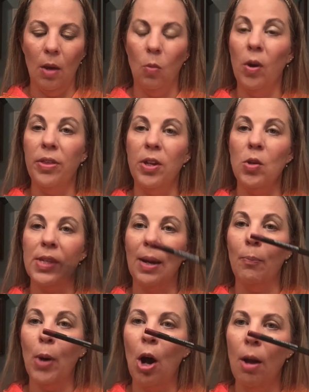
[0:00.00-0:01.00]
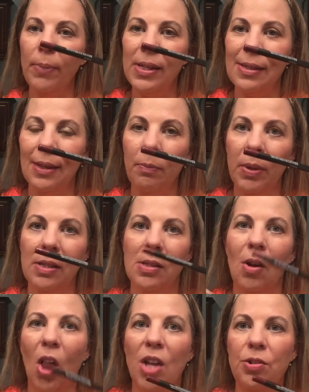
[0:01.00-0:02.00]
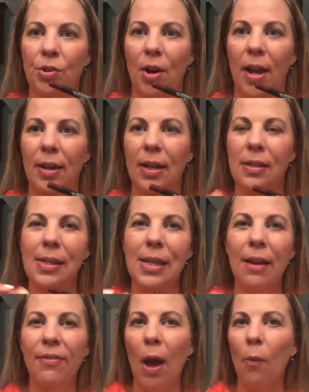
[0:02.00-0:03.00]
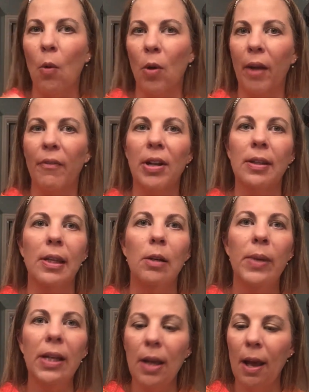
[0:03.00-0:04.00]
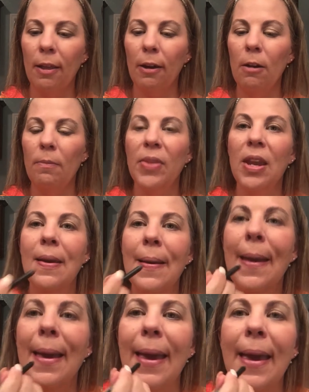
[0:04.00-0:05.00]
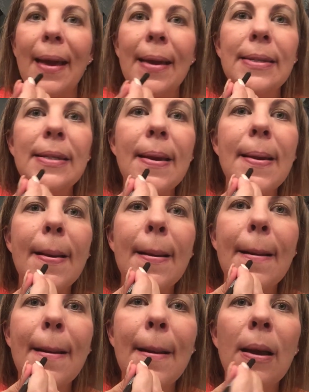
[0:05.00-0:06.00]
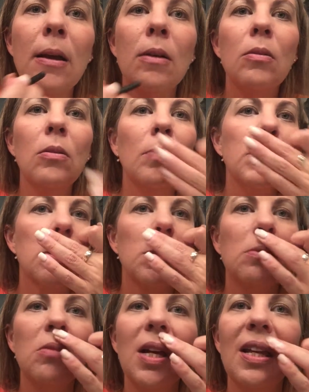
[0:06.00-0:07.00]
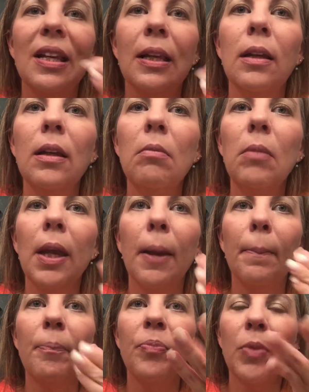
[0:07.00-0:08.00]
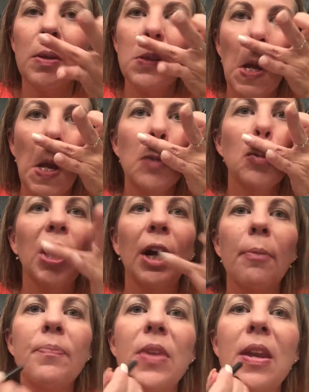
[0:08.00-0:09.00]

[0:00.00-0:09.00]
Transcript: with using Pompous Lip Pencil under it and see if that won't give it a little bit of color. And oh, I'm sweating. Look at me. It's hot in here.